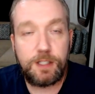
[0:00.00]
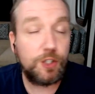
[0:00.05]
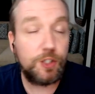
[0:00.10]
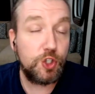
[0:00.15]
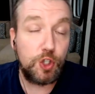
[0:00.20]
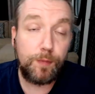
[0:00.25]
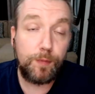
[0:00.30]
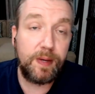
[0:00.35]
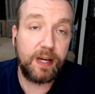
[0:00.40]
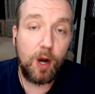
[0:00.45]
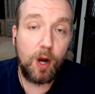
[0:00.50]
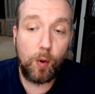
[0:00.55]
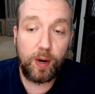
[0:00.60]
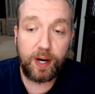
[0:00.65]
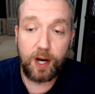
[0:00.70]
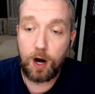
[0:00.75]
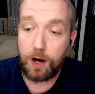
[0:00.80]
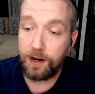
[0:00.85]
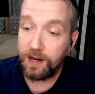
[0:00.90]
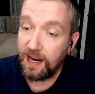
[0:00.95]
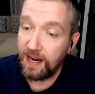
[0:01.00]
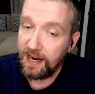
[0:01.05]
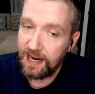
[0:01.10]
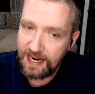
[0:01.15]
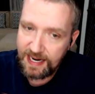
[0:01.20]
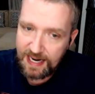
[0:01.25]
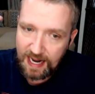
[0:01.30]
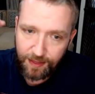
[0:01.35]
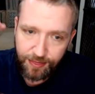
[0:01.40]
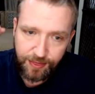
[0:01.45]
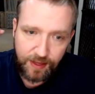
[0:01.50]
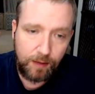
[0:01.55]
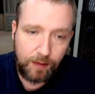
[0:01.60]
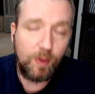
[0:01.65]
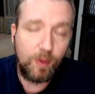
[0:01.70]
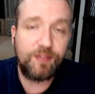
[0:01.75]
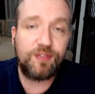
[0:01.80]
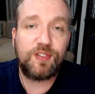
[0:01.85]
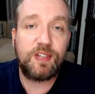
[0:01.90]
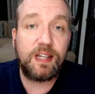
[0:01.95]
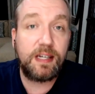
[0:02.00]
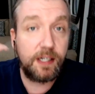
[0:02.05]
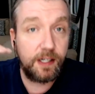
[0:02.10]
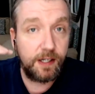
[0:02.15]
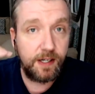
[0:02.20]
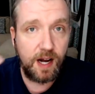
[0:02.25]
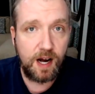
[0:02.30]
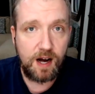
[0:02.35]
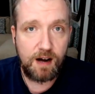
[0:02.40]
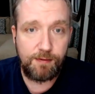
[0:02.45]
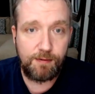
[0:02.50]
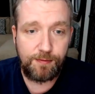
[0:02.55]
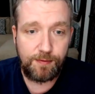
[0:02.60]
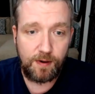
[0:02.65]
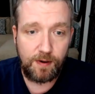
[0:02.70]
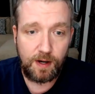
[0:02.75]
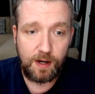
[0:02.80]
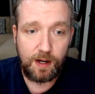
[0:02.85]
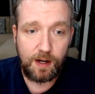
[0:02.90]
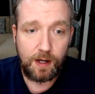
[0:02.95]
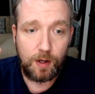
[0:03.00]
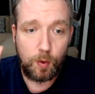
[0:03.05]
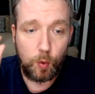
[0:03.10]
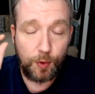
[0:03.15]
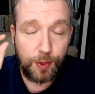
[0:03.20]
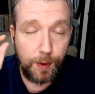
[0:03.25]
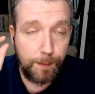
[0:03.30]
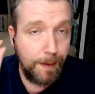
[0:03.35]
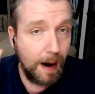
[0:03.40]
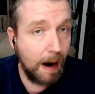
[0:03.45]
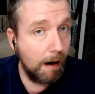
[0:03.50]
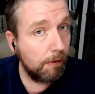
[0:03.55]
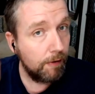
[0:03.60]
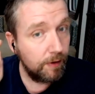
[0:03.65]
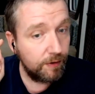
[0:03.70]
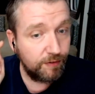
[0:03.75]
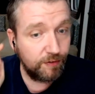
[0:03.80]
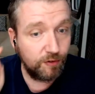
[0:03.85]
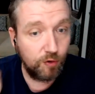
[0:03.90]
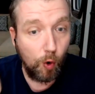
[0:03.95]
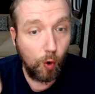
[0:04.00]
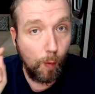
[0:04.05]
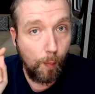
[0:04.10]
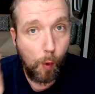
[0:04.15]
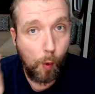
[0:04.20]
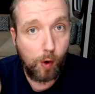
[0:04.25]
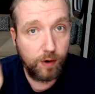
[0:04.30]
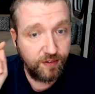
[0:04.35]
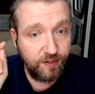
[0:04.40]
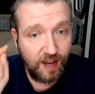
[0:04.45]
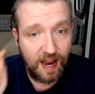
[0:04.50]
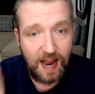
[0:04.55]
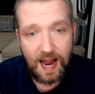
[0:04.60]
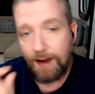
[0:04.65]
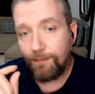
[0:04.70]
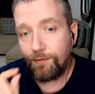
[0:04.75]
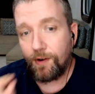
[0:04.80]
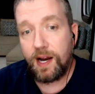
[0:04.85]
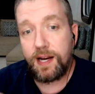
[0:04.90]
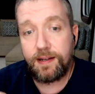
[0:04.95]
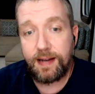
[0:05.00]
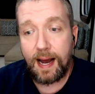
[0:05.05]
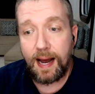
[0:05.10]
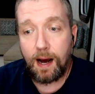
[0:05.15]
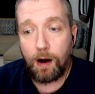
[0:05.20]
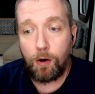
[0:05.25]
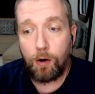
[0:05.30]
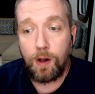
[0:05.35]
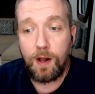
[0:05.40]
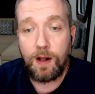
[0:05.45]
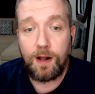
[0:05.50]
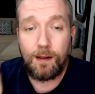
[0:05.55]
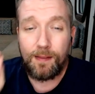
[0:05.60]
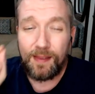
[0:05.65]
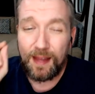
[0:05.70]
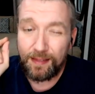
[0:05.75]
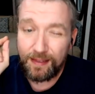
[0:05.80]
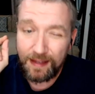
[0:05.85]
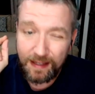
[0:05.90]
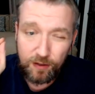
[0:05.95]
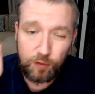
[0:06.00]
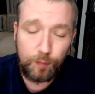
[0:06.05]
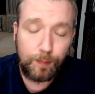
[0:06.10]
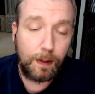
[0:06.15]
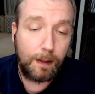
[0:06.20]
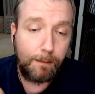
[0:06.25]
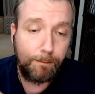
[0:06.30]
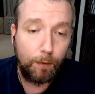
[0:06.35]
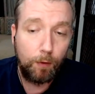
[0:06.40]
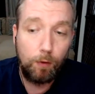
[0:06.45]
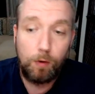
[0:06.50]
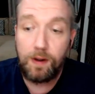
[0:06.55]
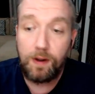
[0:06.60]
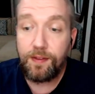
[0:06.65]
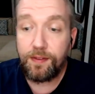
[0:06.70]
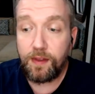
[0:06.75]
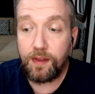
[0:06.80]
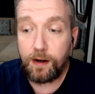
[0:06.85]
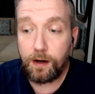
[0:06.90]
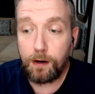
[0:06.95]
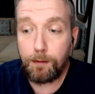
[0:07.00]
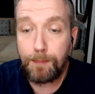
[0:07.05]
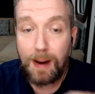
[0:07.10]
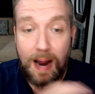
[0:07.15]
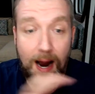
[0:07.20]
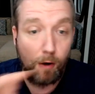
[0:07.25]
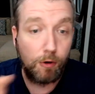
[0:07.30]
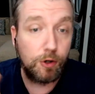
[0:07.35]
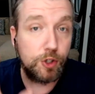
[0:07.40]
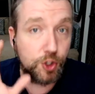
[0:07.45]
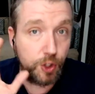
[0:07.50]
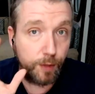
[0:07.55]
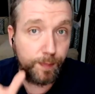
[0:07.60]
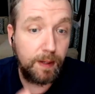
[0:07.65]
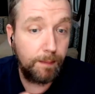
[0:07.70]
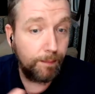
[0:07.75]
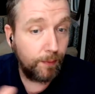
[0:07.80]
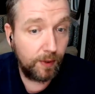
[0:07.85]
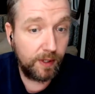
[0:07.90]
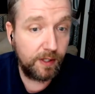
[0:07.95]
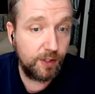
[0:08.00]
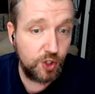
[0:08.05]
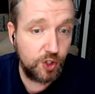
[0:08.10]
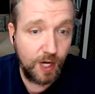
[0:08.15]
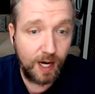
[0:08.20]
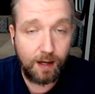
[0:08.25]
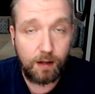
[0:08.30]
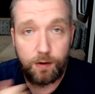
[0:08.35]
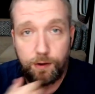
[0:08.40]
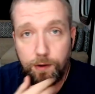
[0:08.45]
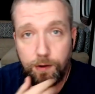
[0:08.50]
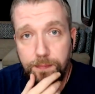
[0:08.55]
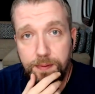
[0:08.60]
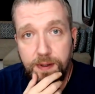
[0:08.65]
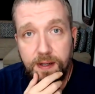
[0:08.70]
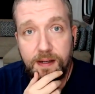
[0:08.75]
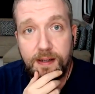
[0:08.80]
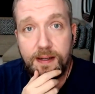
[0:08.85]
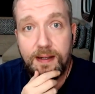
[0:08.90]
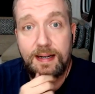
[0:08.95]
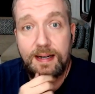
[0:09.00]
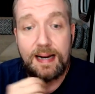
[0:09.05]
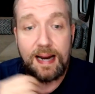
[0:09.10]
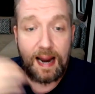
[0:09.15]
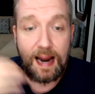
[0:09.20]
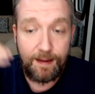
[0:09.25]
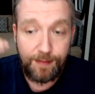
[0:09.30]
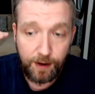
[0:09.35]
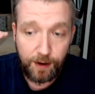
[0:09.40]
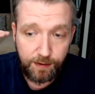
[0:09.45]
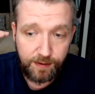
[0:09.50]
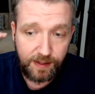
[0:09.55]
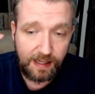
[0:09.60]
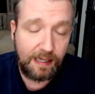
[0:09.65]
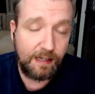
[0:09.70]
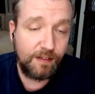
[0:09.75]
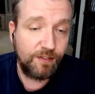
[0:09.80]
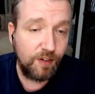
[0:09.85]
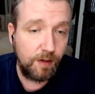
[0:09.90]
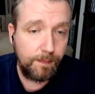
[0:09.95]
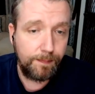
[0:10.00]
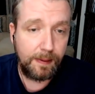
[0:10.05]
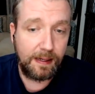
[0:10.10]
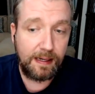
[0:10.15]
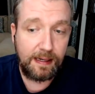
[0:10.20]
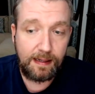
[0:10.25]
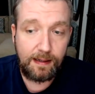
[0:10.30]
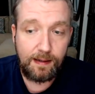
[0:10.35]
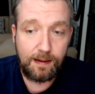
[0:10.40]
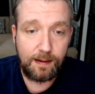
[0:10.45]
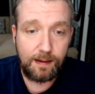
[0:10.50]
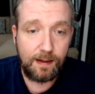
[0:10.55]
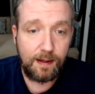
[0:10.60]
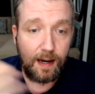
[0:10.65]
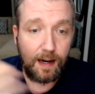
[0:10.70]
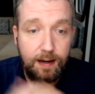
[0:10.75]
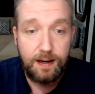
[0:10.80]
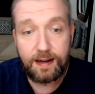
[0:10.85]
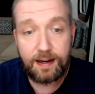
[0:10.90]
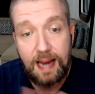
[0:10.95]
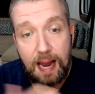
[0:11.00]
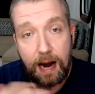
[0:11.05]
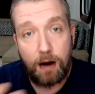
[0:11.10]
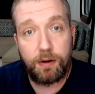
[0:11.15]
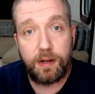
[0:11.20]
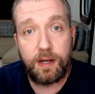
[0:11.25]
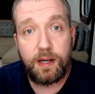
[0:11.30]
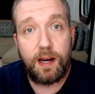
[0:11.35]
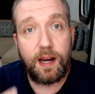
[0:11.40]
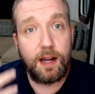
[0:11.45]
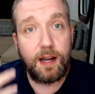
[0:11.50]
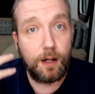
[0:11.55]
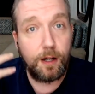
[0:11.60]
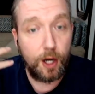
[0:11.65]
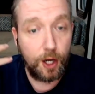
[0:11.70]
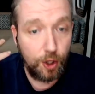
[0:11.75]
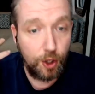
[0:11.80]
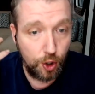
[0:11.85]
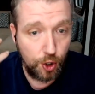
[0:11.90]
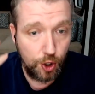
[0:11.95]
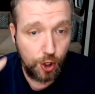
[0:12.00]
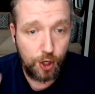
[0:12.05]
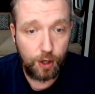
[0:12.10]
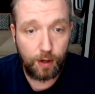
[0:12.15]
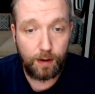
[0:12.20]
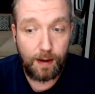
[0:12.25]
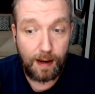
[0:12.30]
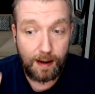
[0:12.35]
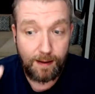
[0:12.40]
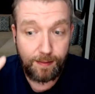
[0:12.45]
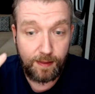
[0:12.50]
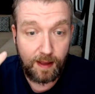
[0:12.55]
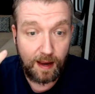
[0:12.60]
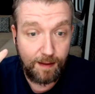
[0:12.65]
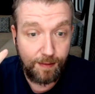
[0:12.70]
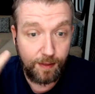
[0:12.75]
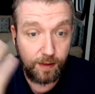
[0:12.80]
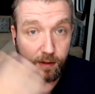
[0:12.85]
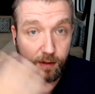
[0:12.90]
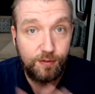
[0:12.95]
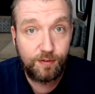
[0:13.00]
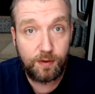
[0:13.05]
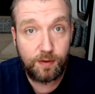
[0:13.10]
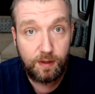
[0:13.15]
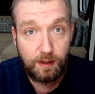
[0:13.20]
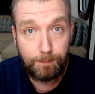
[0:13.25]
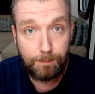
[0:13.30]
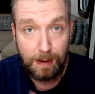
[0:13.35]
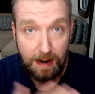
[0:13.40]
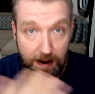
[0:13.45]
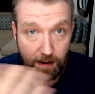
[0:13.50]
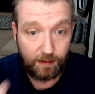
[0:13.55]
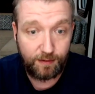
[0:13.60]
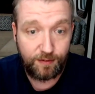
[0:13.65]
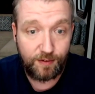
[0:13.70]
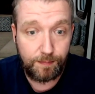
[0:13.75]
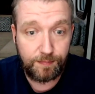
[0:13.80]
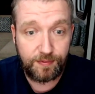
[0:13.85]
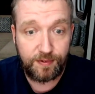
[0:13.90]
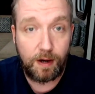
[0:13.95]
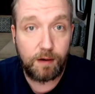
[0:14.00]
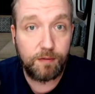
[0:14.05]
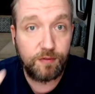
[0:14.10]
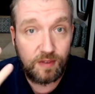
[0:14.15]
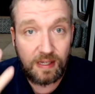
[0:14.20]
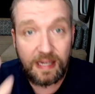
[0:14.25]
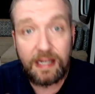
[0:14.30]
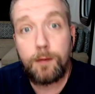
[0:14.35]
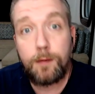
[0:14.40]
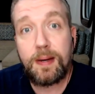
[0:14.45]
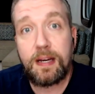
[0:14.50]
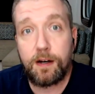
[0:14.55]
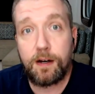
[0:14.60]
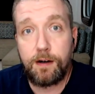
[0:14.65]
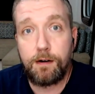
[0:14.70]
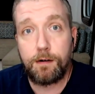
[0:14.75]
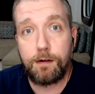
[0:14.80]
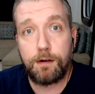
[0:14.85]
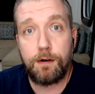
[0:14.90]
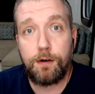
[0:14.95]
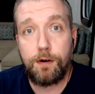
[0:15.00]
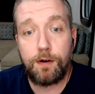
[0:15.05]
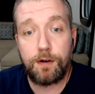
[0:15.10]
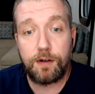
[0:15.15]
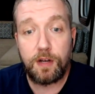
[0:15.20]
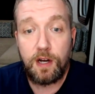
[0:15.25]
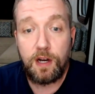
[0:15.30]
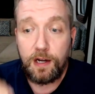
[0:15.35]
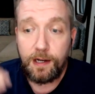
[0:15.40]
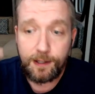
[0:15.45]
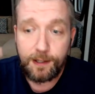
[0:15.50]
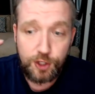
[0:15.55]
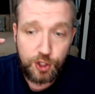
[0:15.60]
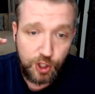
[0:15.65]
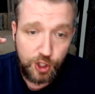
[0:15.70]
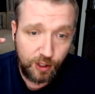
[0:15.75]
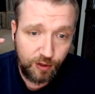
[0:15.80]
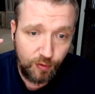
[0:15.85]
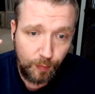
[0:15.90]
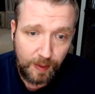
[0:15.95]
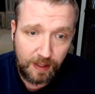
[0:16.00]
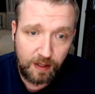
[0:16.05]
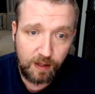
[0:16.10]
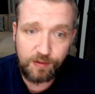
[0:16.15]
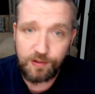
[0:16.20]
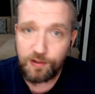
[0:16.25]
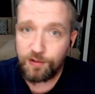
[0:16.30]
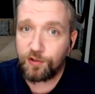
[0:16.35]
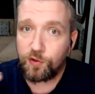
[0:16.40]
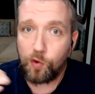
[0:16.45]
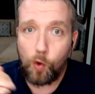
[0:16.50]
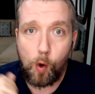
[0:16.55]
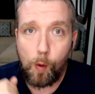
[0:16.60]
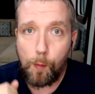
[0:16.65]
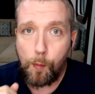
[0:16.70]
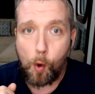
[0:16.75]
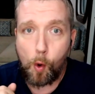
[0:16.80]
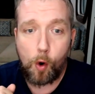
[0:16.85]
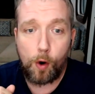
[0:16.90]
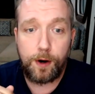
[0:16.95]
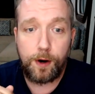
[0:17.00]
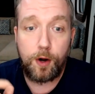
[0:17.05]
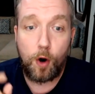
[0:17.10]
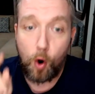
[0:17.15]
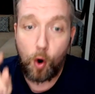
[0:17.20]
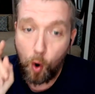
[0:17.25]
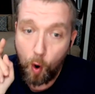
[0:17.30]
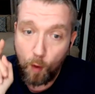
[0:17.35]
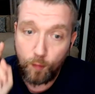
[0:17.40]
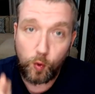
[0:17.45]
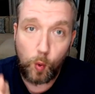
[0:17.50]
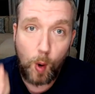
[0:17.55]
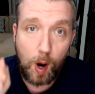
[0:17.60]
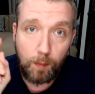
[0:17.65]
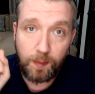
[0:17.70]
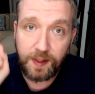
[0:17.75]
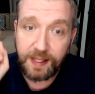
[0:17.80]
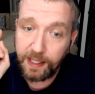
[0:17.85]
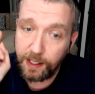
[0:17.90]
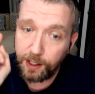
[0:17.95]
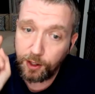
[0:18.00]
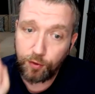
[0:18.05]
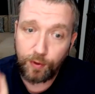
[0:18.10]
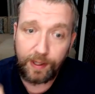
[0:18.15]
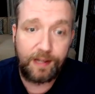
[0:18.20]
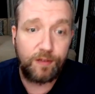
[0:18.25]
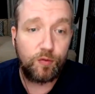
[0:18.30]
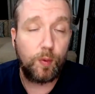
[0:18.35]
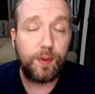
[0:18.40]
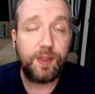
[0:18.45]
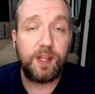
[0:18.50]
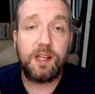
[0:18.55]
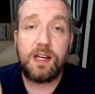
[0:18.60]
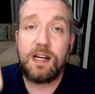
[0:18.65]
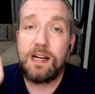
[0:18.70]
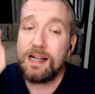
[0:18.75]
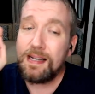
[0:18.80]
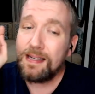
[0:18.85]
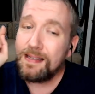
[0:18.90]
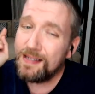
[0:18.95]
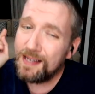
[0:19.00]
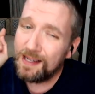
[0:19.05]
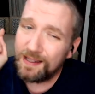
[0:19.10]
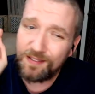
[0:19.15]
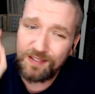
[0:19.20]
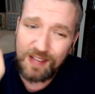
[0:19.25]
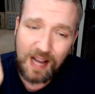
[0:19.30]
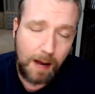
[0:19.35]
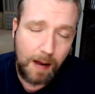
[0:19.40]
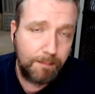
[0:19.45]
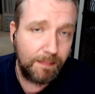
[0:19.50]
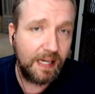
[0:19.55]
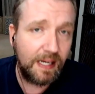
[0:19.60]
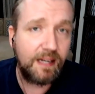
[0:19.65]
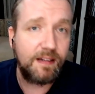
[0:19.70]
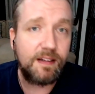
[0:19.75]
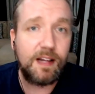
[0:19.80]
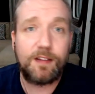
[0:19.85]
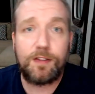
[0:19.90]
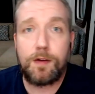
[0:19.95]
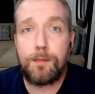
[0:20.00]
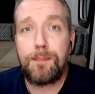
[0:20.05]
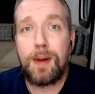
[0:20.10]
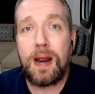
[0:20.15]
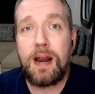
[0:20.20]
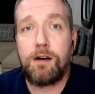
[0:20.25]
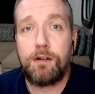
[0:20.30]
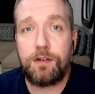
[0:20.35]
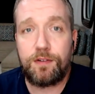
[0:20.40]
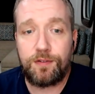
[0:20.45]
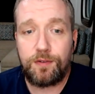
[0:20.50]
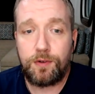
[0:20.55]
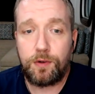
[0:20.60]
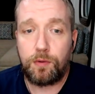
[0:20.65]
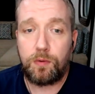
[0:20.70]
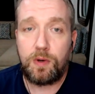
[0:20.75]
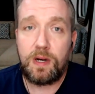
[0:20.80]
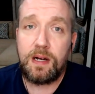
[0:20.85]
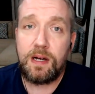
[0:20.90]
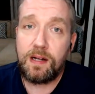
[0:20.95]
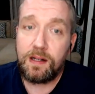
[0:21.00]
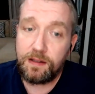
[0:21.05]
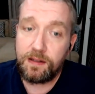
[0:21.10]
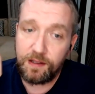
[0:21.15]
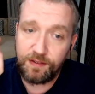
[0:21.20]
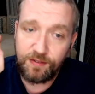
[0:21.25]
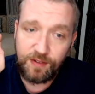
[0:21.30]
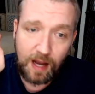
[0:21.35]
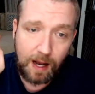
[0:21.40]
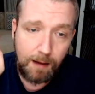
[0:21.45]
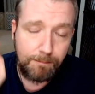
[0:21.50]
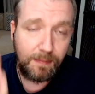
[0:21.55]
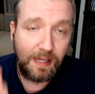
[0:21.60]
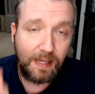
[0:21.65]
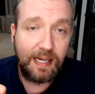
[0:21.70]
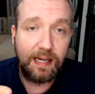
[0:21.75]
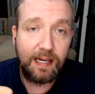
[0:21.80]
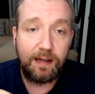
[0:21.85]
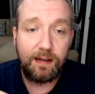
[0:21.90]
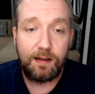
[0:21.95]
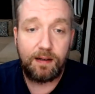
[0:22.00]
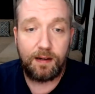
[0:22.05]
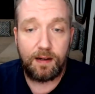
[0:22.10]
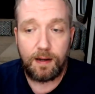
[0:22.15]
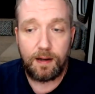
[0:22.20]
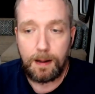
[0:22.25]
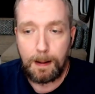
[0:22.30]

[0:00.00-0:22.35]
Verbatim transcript: It shouldn't be going on. And I think we've seen enough with the power that school boards have right now that these people and their power should be put in check a little bit. And there needs to be an accounting, and and hurt and and this the parents themselves need to be heard, heard. Just because the school board overwhelmingly agrees with it does not mean that the parents do, does not mean